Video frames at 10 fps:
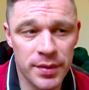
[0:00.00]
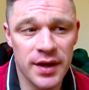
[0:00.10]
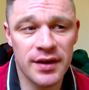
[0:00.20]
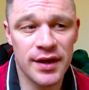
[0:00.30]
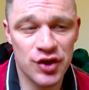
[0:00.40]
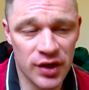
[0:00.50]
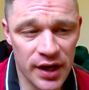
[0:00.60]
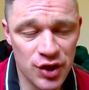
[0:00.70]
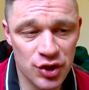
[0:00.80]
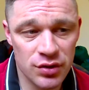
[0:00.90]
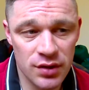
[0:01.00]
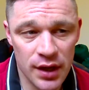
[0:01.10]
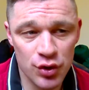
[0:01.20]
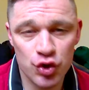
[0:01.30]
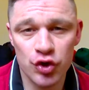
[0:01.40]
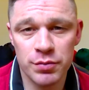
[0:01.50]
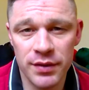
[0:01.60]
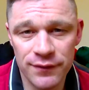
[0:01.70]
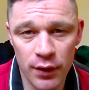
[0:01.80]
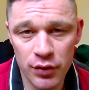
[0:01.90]
be in education and you should be
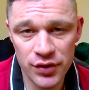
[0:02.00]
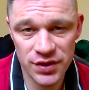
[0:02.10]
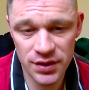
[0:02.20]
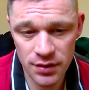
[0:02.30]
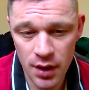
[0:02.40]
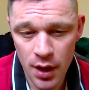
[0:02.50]
focusing